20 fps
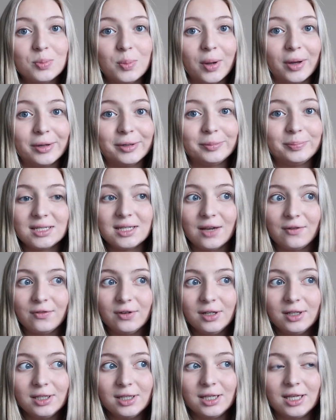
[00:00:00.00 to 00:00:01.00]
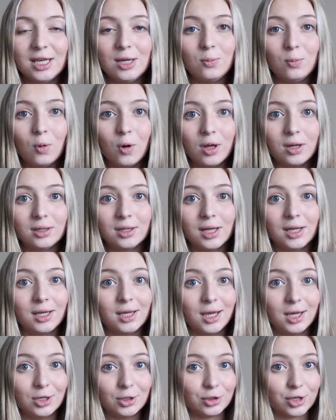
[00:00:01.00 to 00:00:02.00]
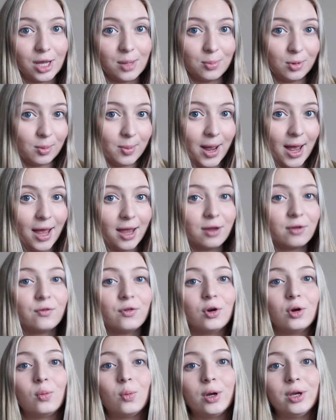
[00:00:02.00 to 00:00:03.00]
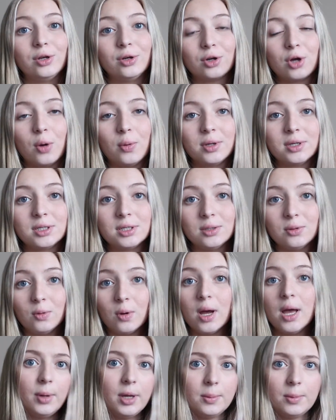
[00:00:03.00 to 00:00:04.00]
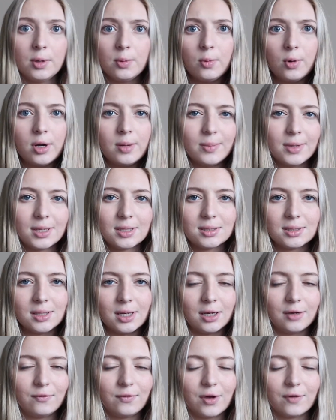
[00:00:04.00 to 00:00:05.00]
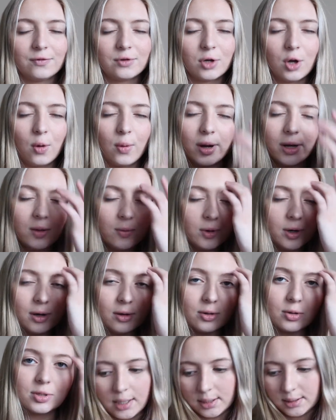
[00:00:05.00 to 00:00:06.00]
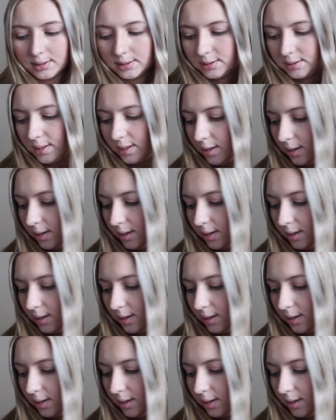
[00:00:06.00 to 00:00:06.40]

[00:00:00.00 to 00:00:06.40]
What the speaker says: but definitely keep one like in your diaper bag for when you're going to baby appointments and if you have to go anywhere else. Yes,